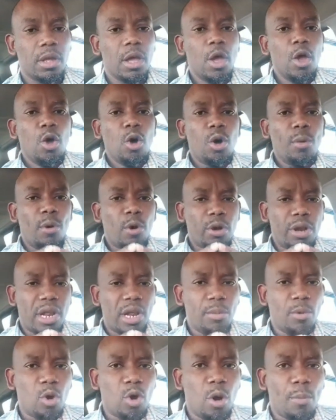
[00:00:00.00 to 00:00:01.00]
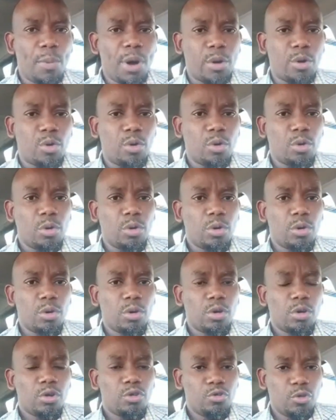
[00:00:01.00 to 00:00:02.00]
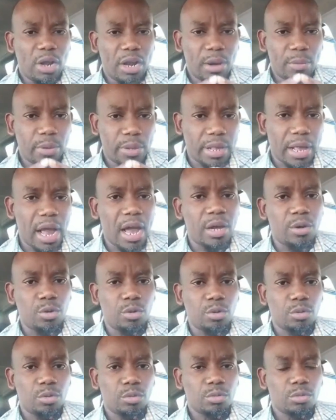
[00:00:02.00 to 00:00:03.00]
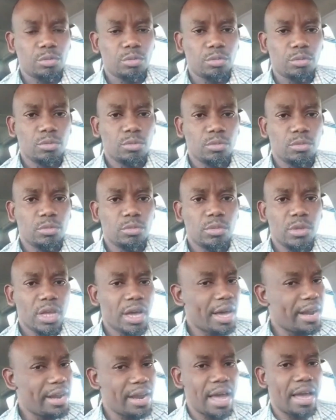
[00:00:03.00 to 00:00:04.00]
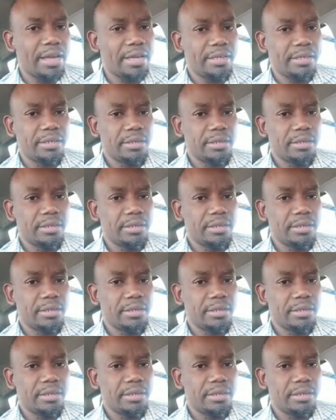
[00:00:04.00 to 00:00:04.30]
go bo go na le bokopano jwa la botlhano ka 9